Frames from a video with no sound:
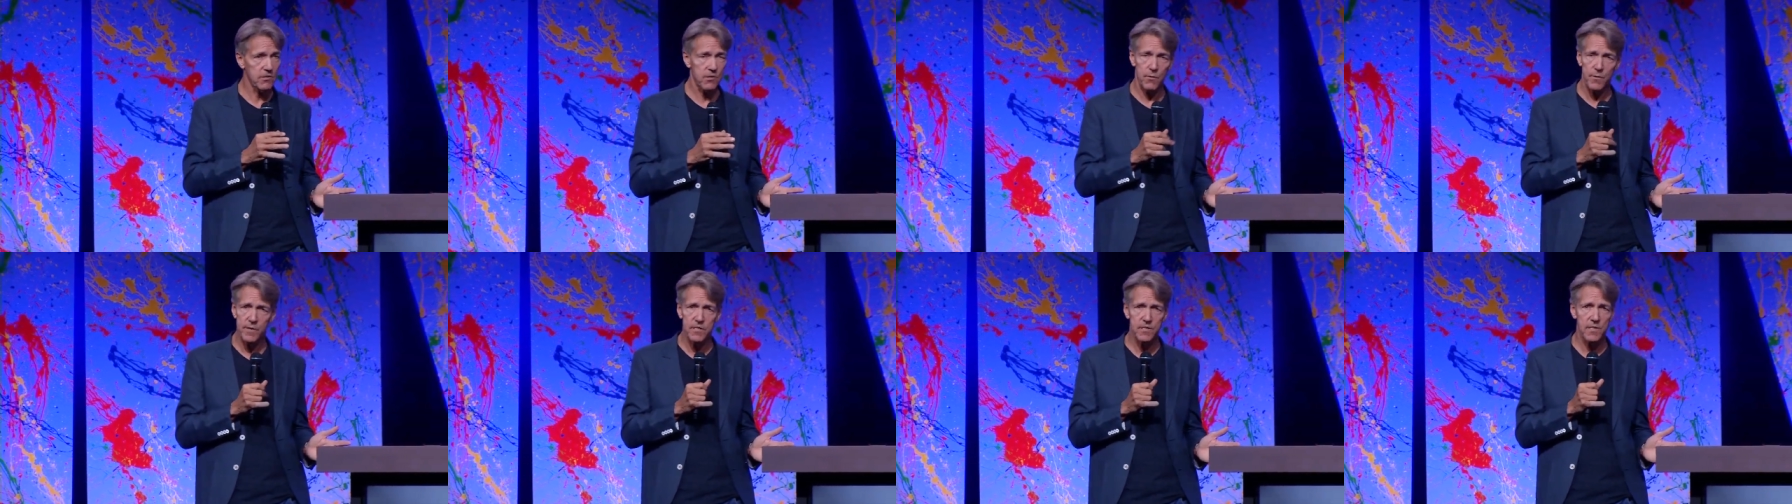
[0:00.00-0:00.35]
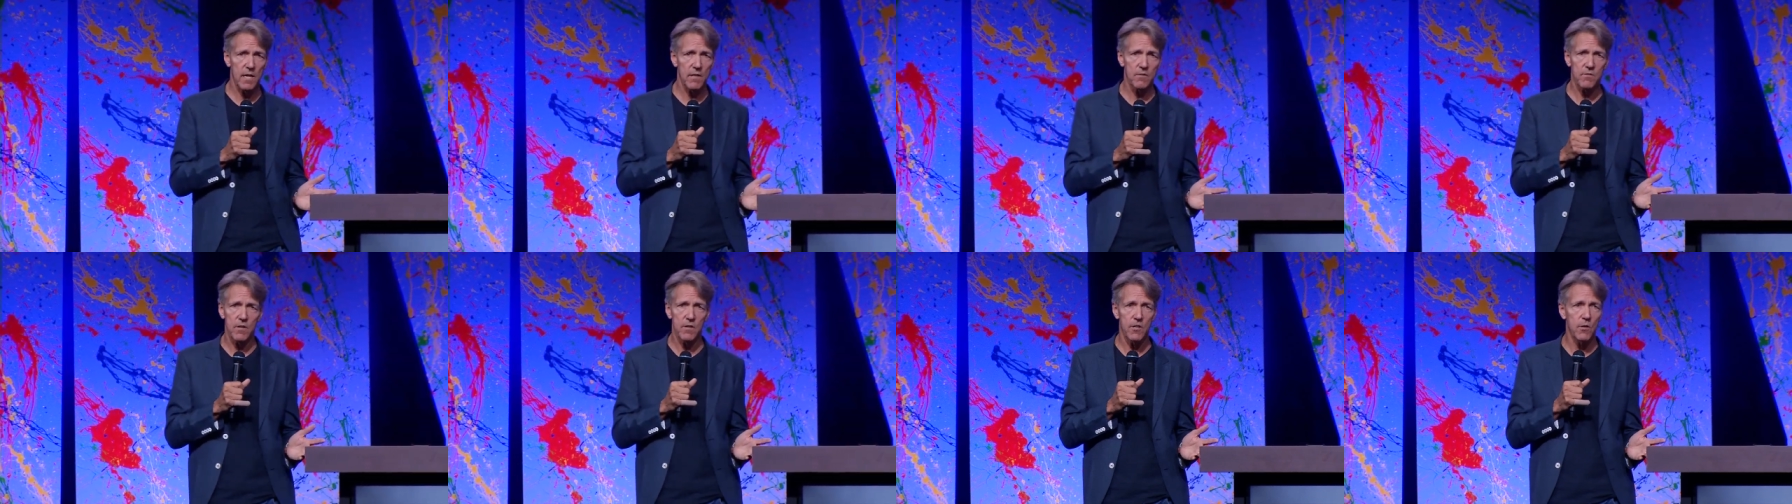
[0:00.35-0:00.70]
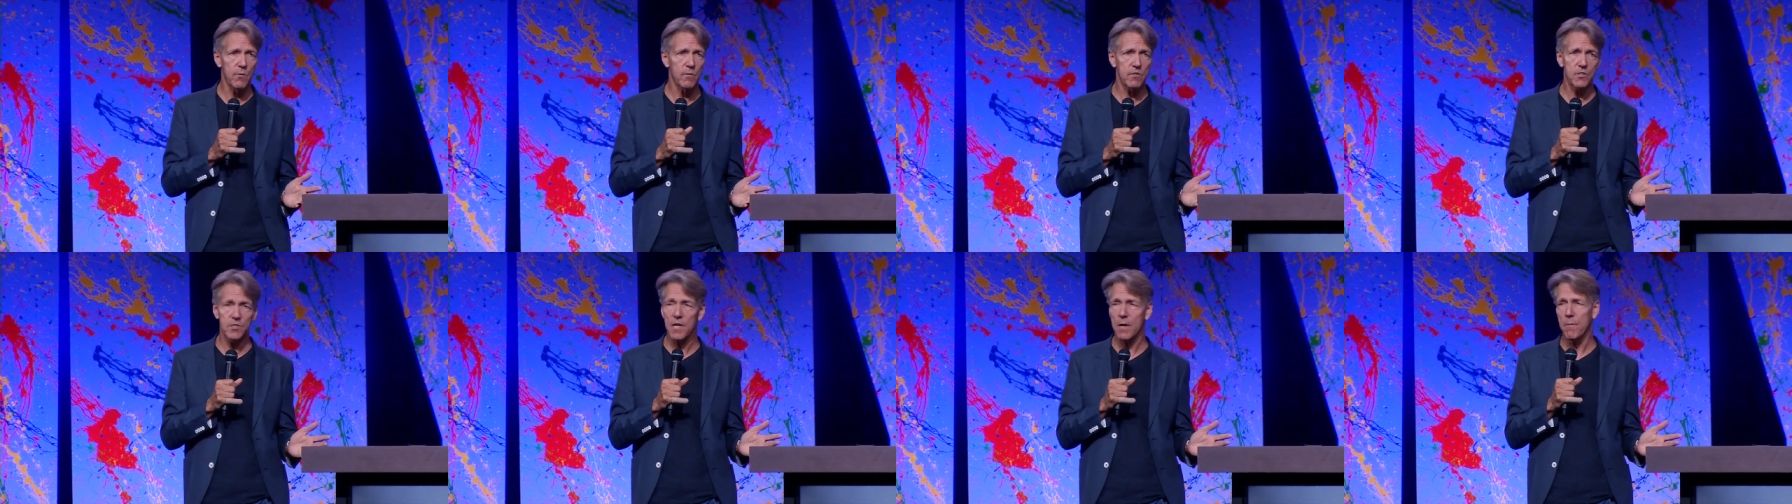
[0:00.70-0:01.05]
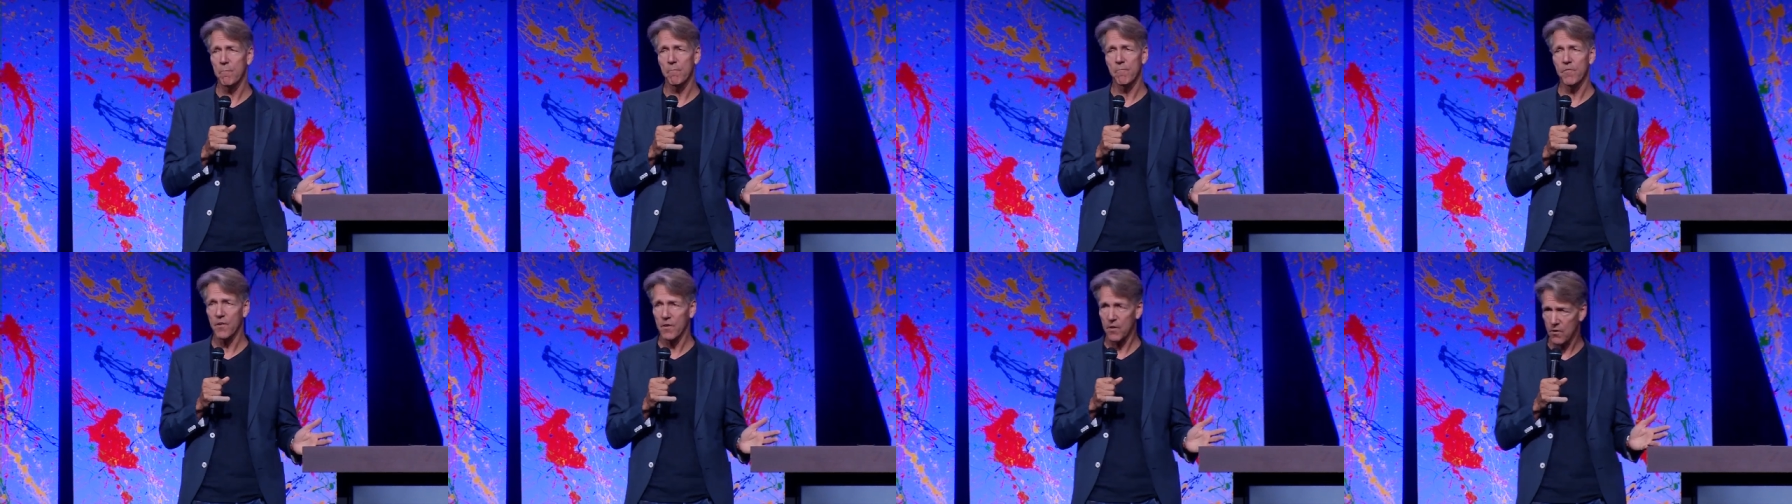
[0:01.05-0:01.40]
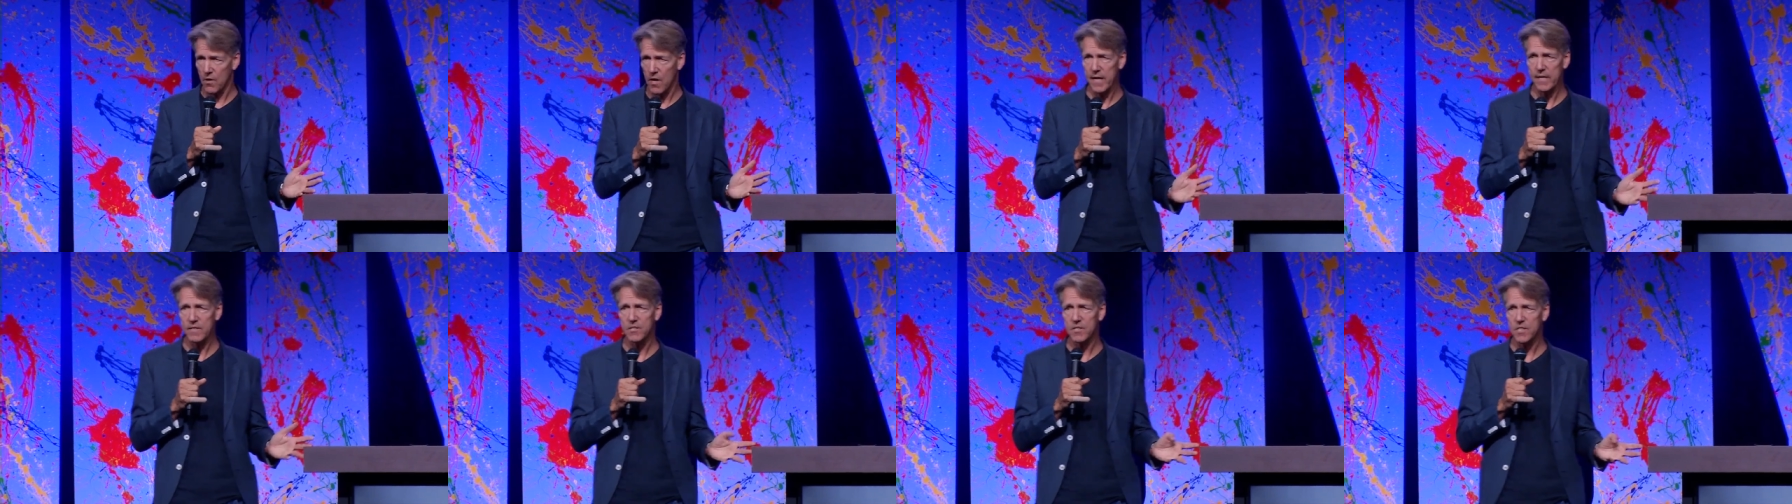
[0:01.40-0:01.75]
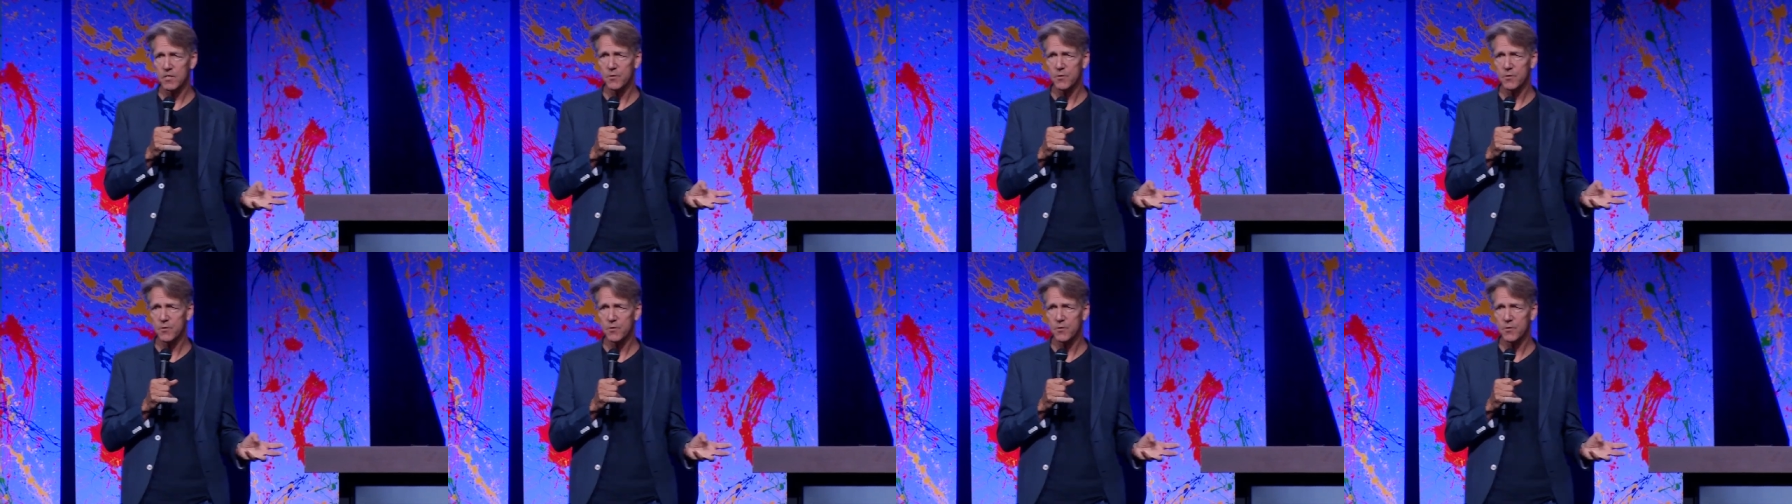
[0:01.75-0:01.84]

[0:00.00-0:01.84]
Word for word: so he's out there doing something for Christ.